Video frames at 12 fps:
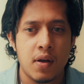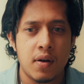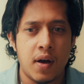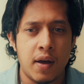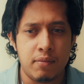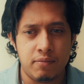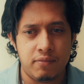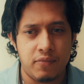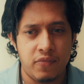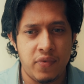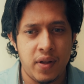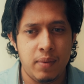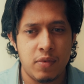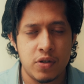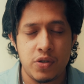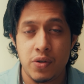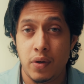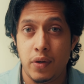I'm very
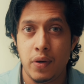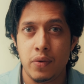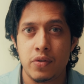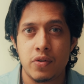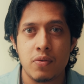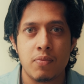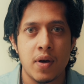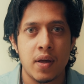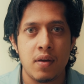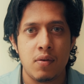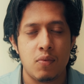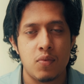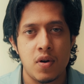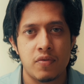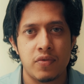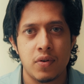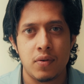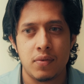much used to my
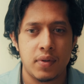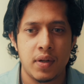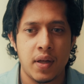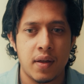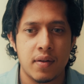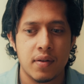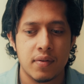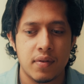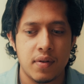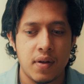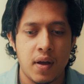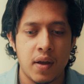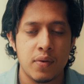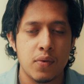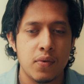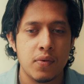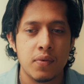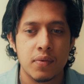workflow. Like, I
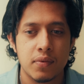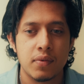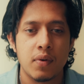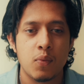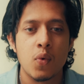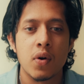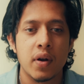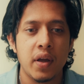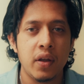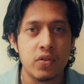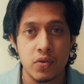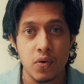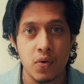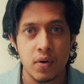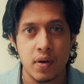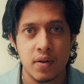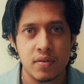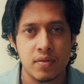know what each node
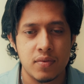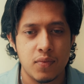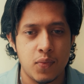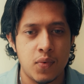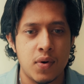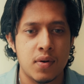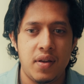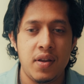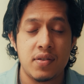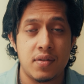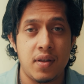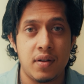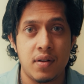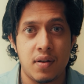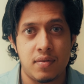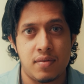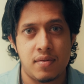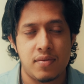does, what each thing
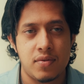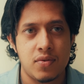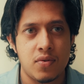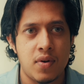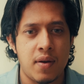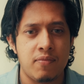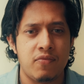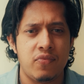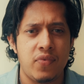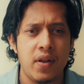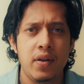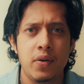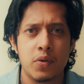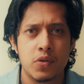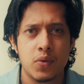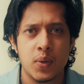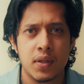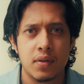does. So I'm very used
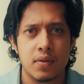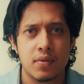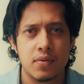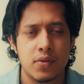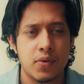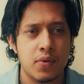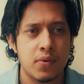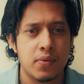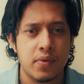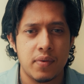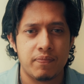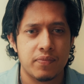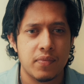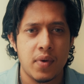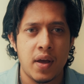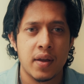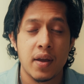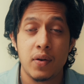to it. So
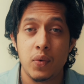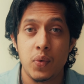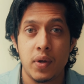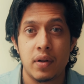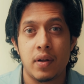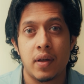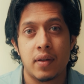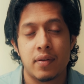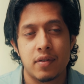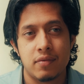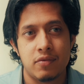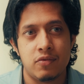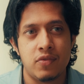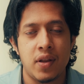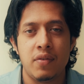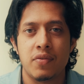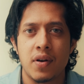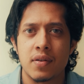I can do it like
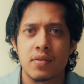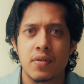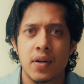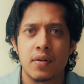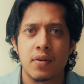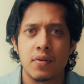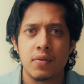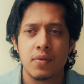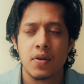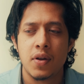very fast right now.